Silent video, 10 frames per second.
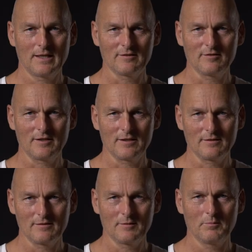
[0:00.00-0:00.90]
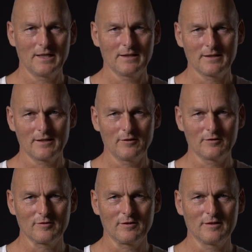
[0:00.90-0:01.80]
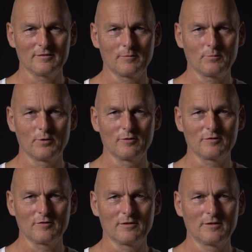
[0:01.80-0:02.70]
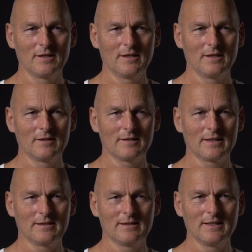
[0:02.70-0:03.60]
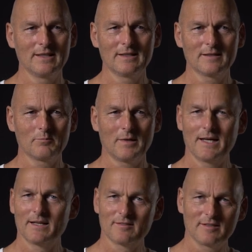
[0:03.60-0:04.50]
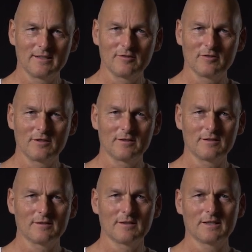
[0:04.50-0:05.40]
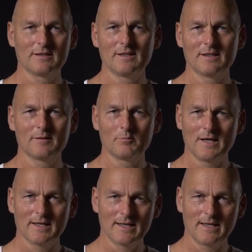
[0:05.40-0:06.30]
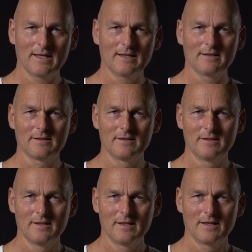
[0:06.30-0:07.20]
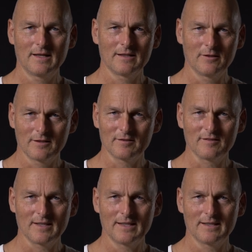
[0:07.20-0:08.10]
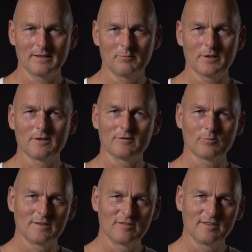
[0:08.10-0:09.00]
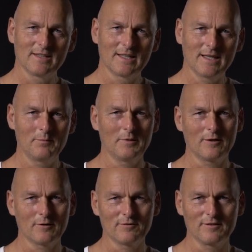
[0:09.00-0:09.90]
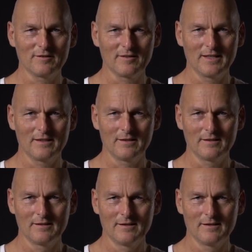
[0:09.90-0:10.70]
Katya, the main character, as a person that needed my attention, that needed my care and understanding. Because when she came out of this hell,